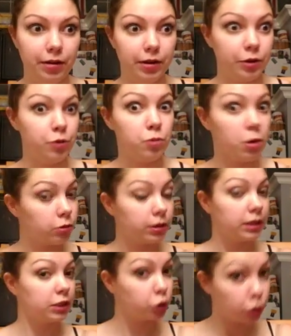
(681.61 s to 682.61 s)
you will
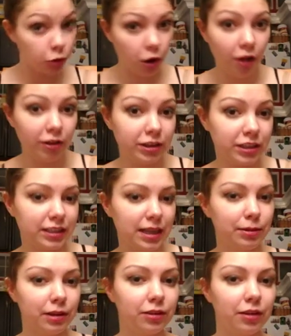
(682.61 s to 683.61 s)
get 2 college
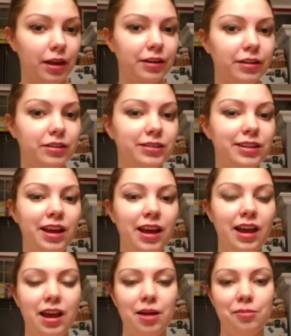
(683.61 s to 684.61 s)
acceptance letters,
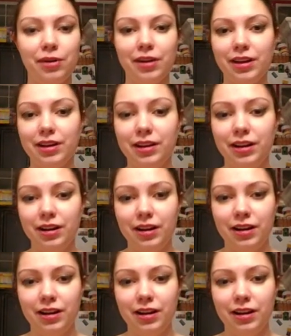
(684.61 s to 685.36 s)
but